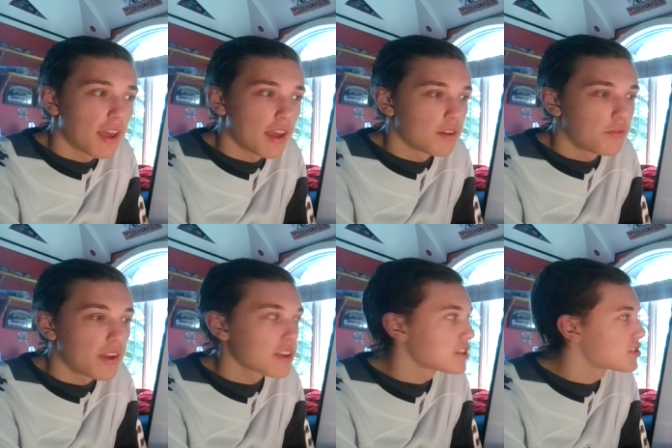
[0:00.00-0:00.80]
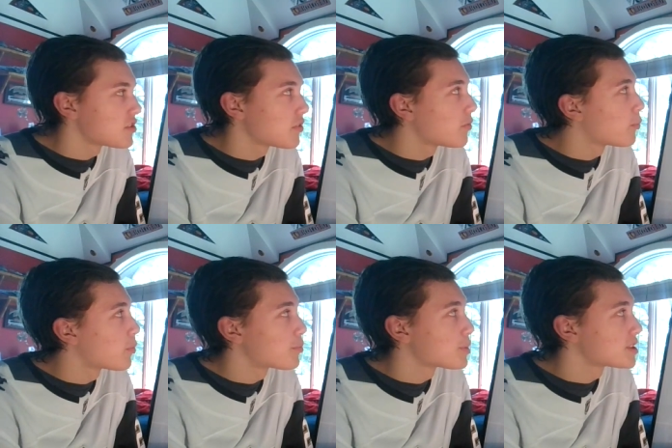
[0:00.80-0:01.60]
and Vegas,
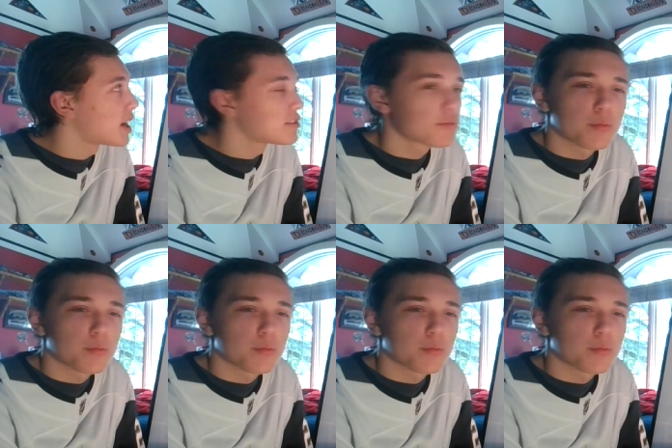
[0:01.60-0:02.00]
besides